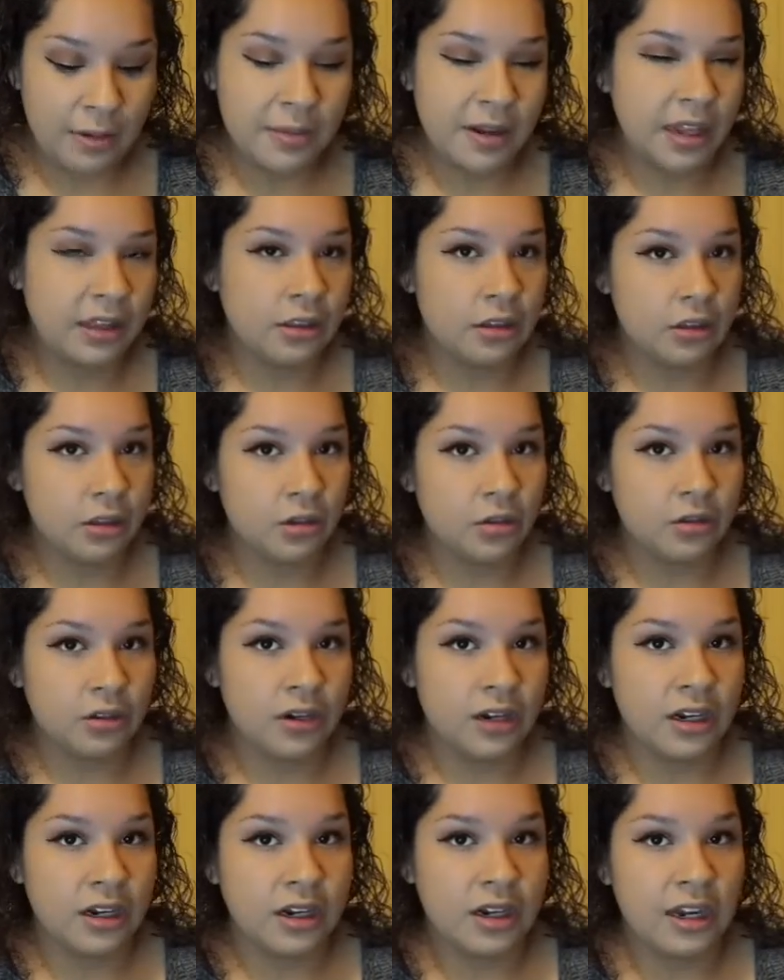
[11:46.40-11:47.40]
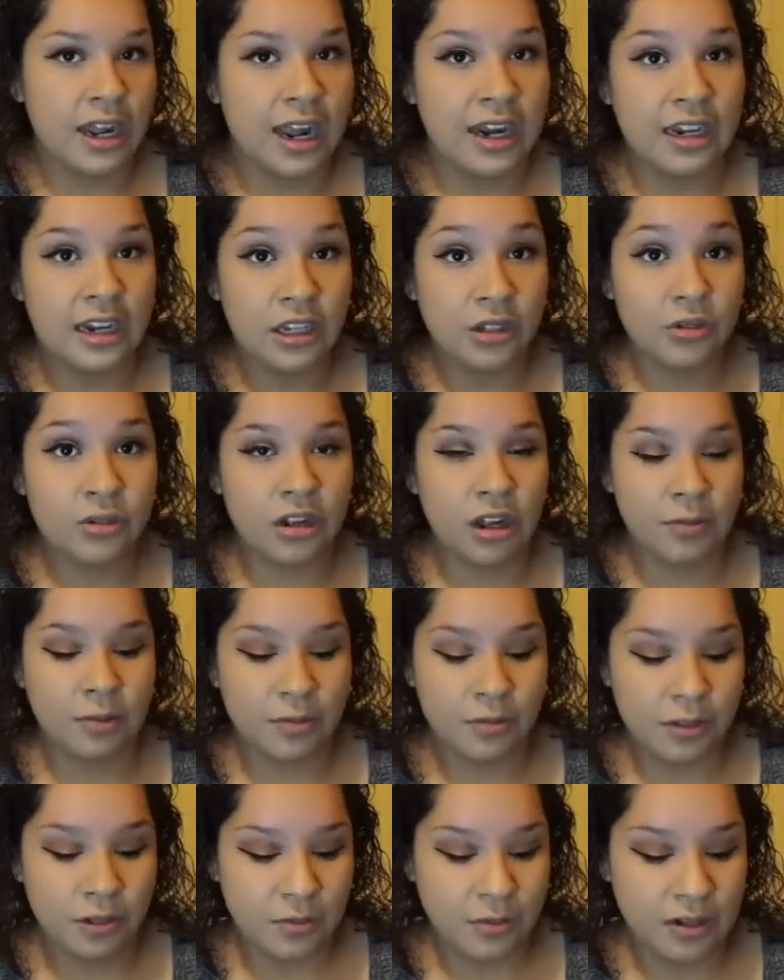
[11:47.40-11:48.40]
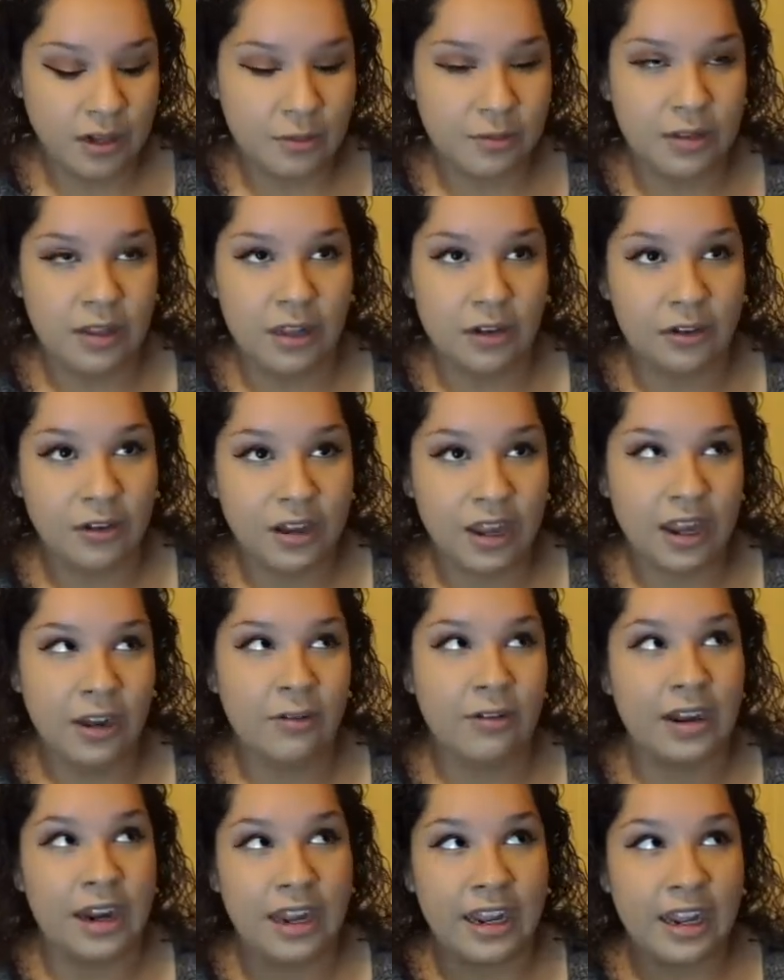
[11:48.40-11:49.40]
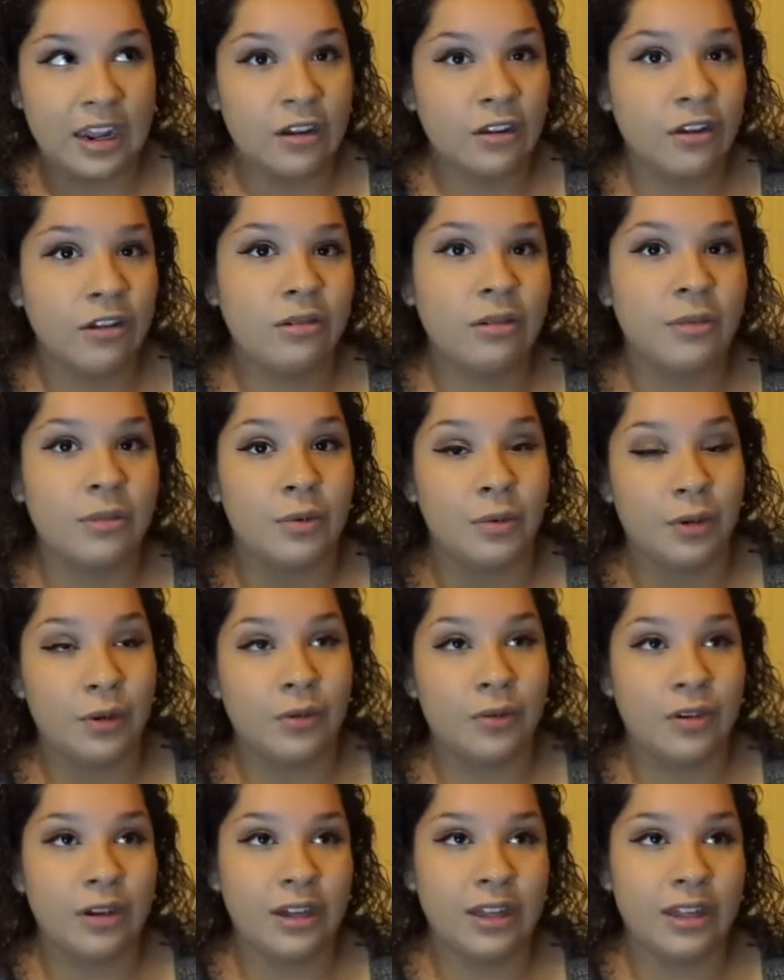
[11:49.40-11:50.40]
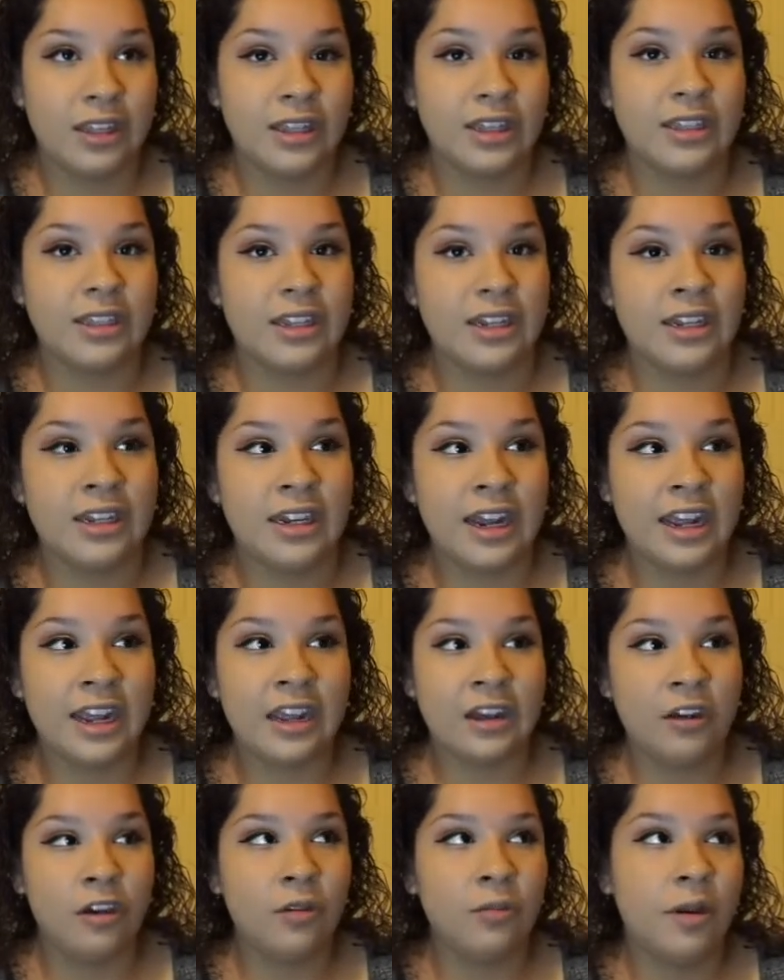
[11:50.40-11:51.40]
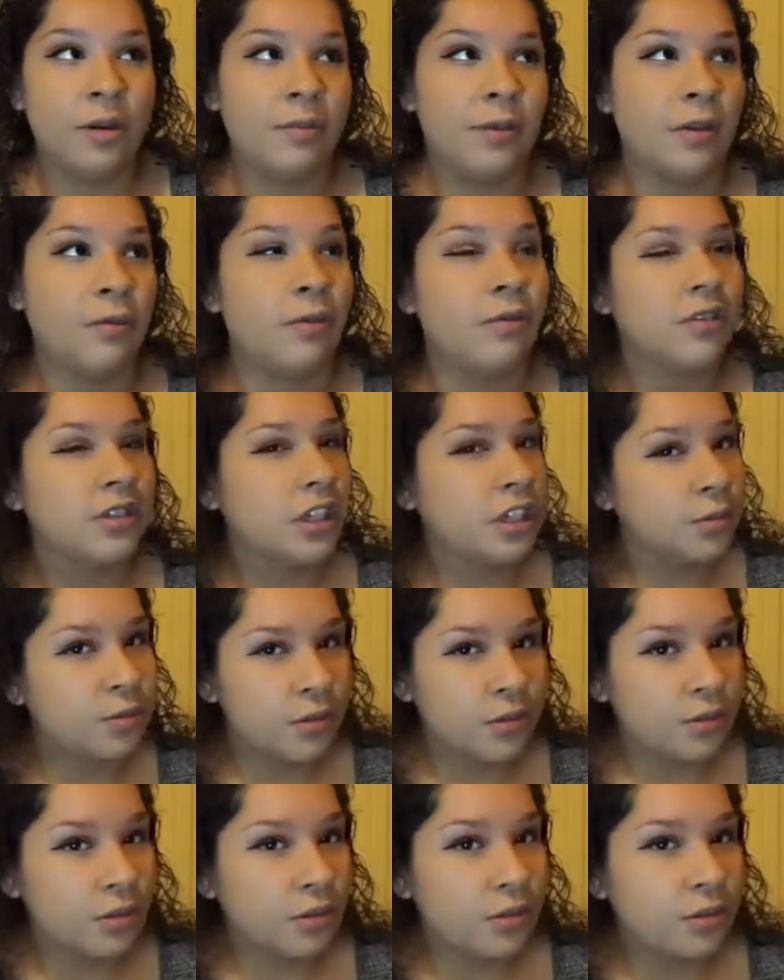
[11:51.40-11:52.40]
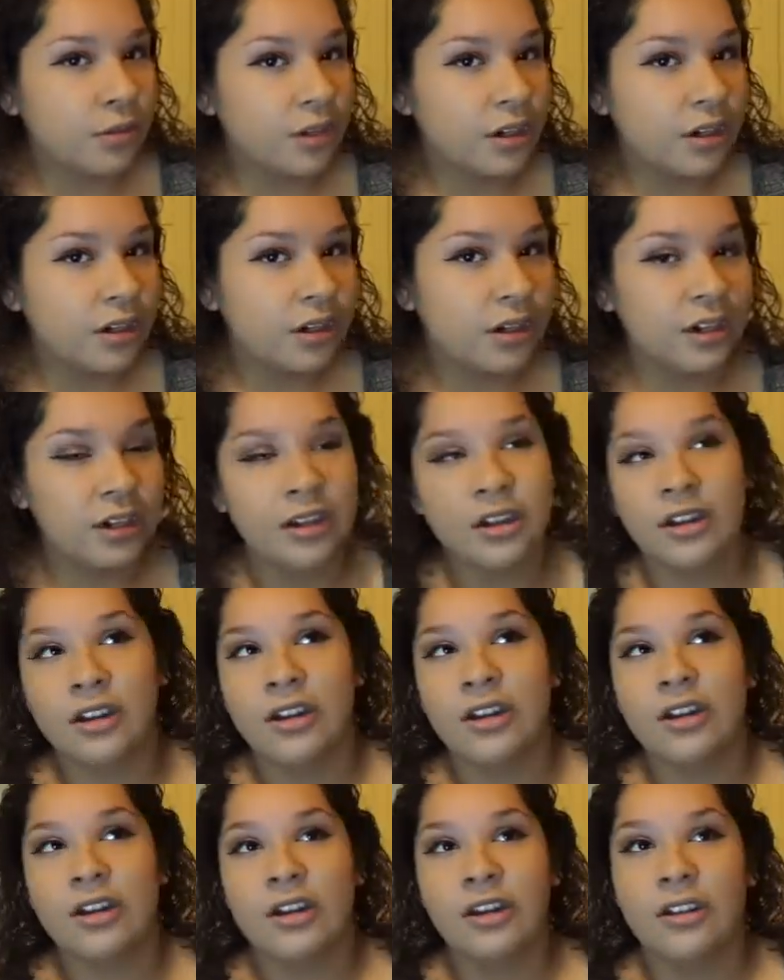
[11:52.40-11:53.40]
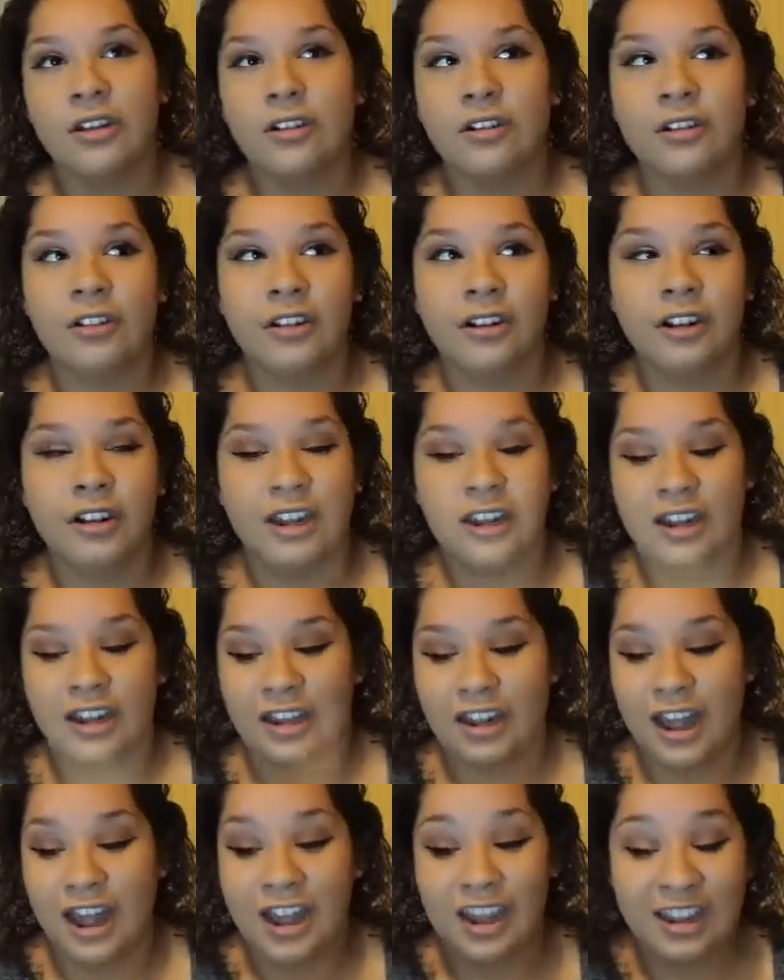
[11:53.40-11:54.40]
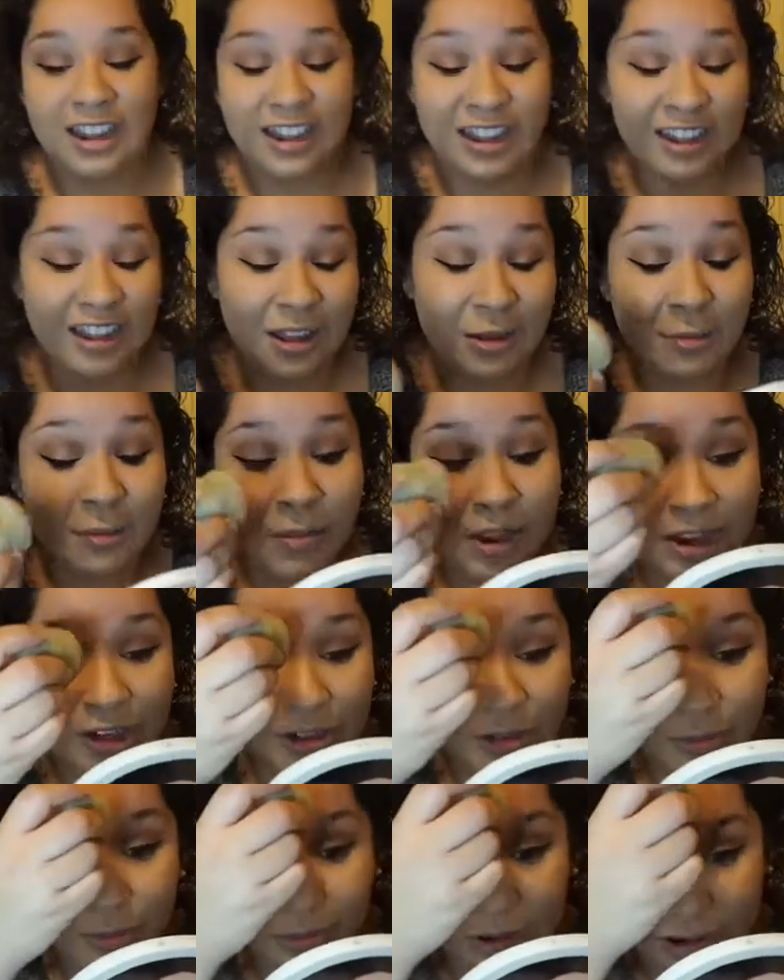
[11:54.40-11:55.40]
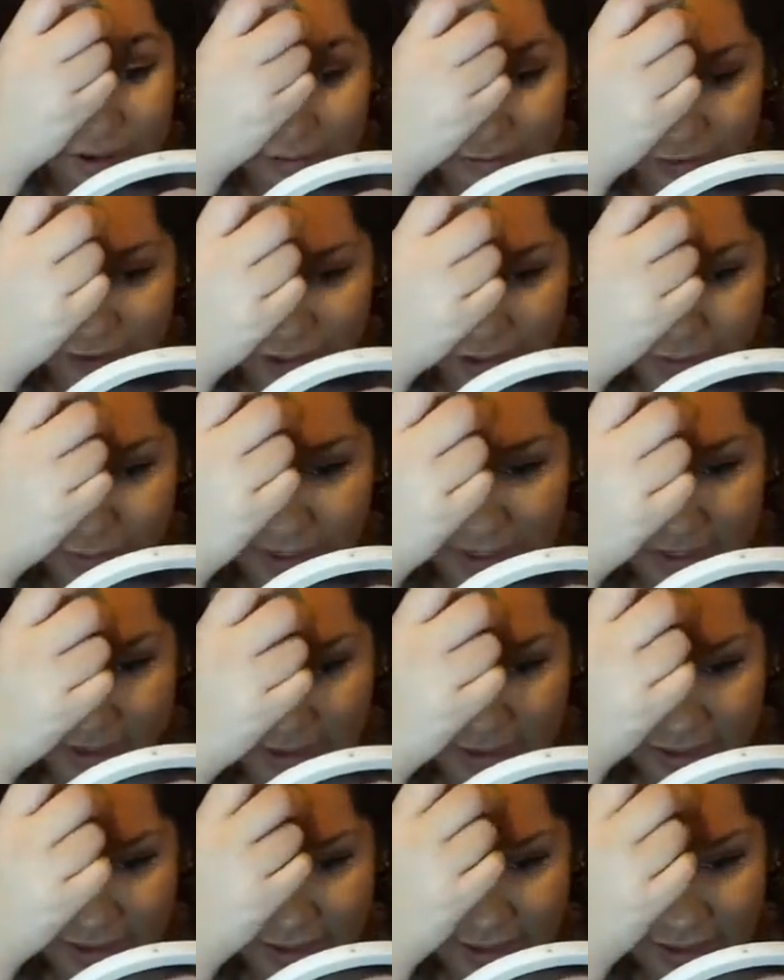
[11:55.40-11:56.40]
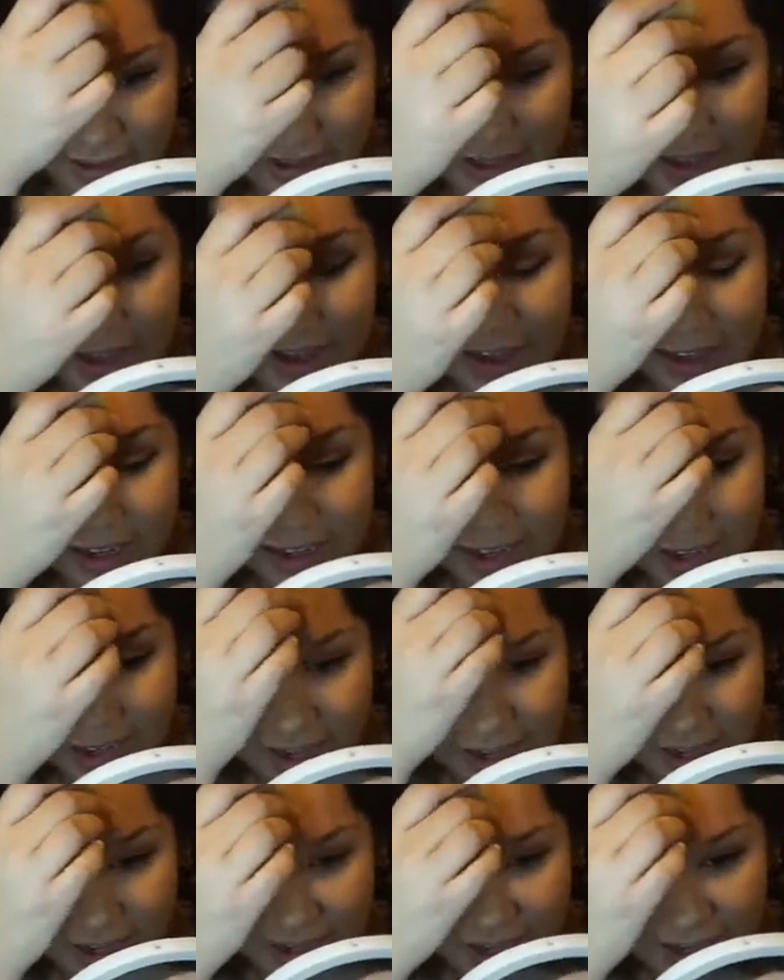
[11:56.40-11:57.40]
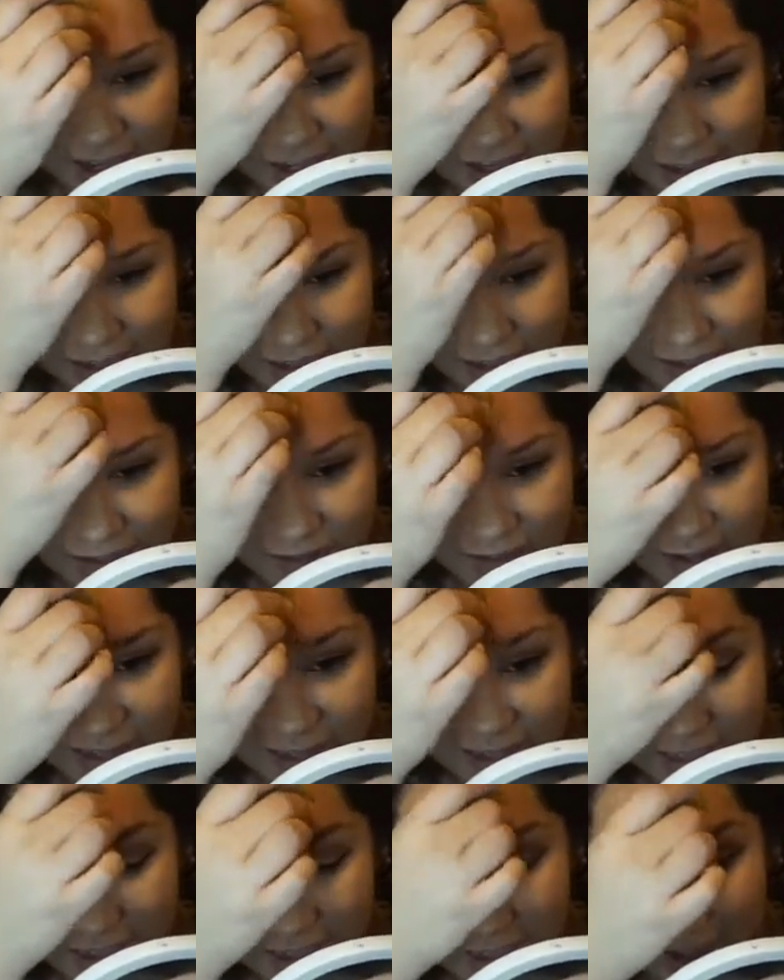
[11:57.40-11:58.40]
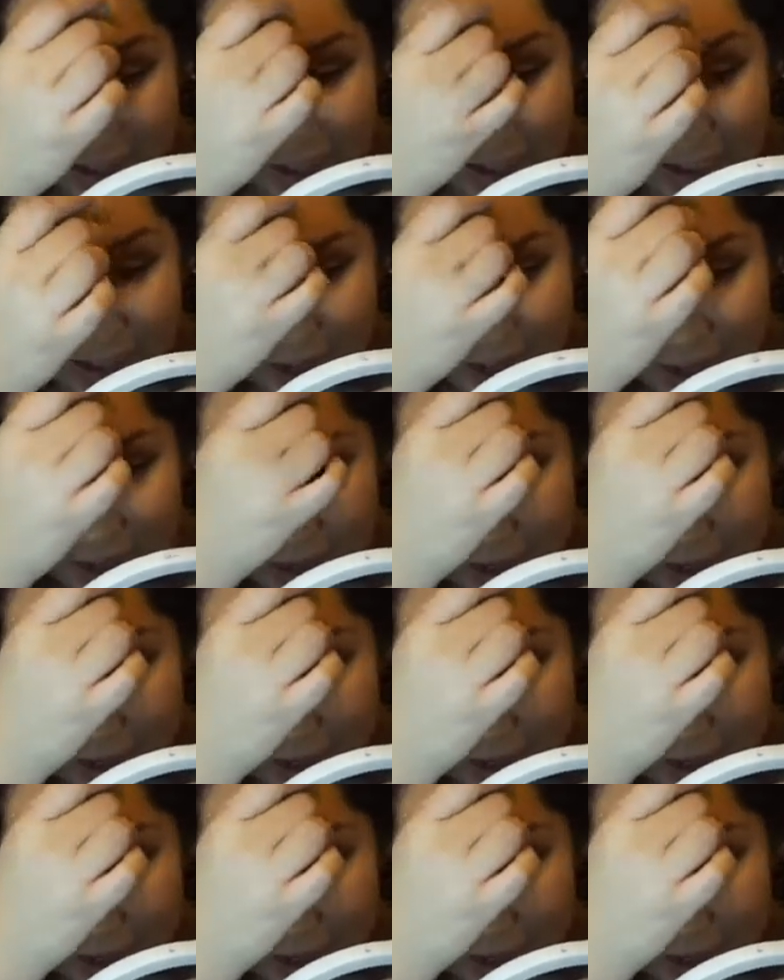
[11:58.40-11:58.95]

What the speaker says: at the store and then ideas would come up to me and I'd be like, okay, when I get home, I'm gonna record this. And then I get home, I'm like, what was I supposed to record? Or like, I get like major brain farts basically. And so it sucked. And